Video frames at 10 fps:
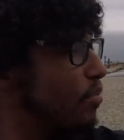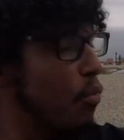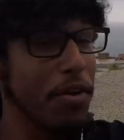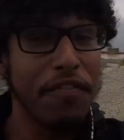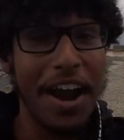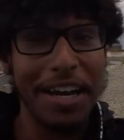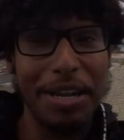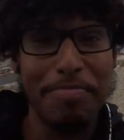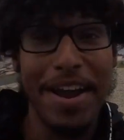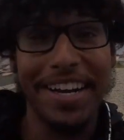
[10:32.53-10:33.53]
We finally
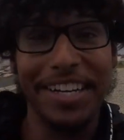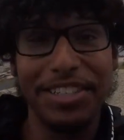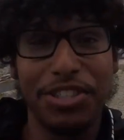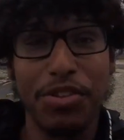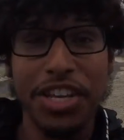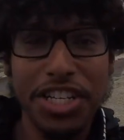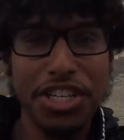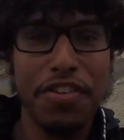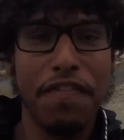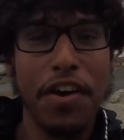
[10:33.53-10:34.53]
made it. So this is
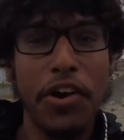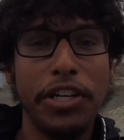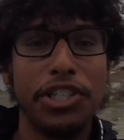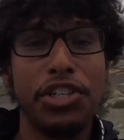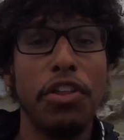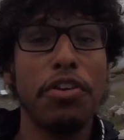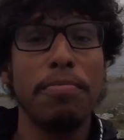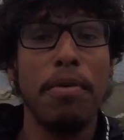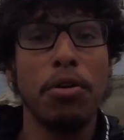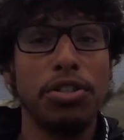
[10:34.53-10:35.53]
the very
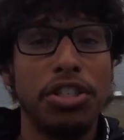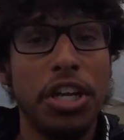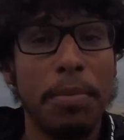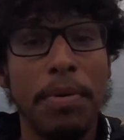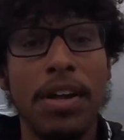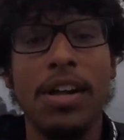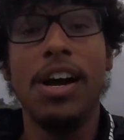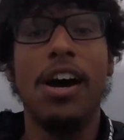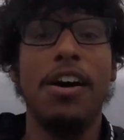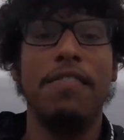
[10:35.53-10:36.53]
southernmost tip
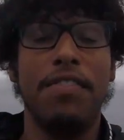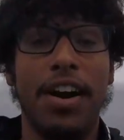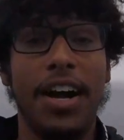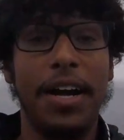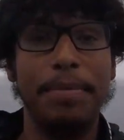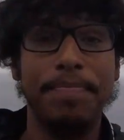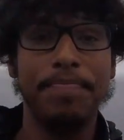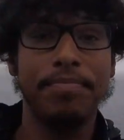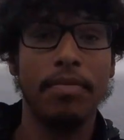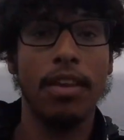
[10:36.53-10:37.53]
of
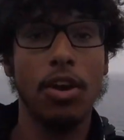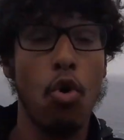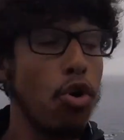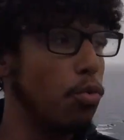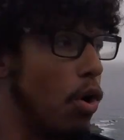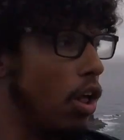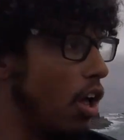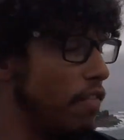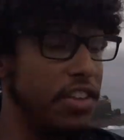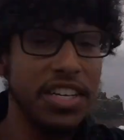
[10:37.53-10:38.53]
Cornwall,
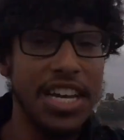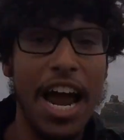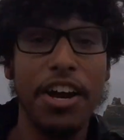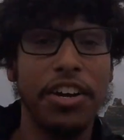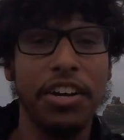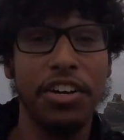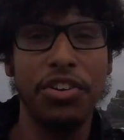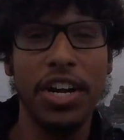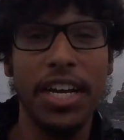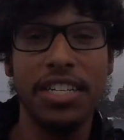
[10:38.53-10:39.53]
of the entire
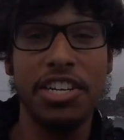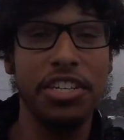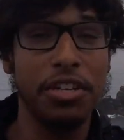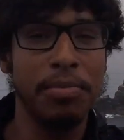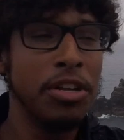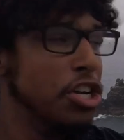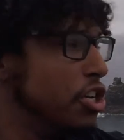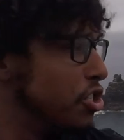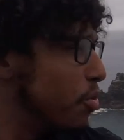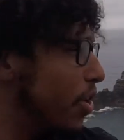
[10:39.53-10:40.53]
United Kingdom.
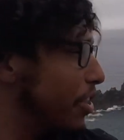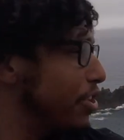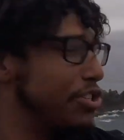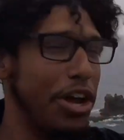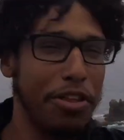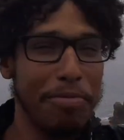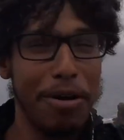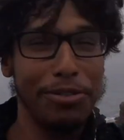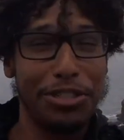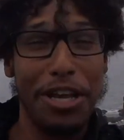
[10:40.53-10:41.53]
So we're at the
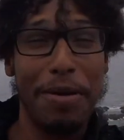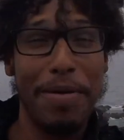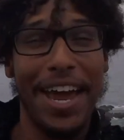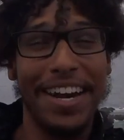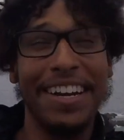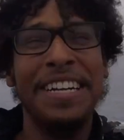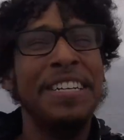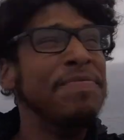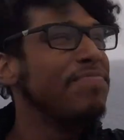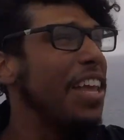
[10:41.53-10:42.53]
southernmost tip, and
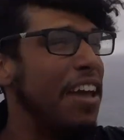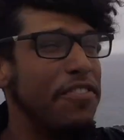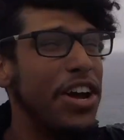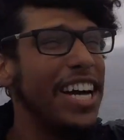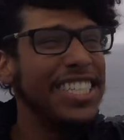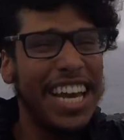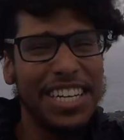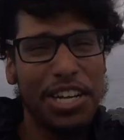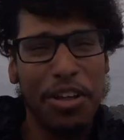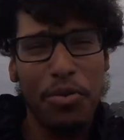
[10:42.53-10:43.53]
if you guys can't
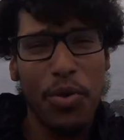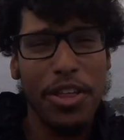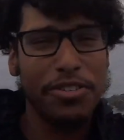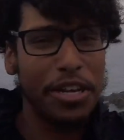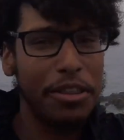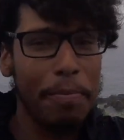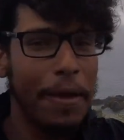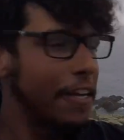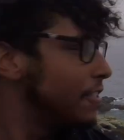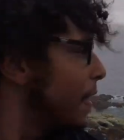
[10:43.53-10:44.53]
tell, the weather's not the best.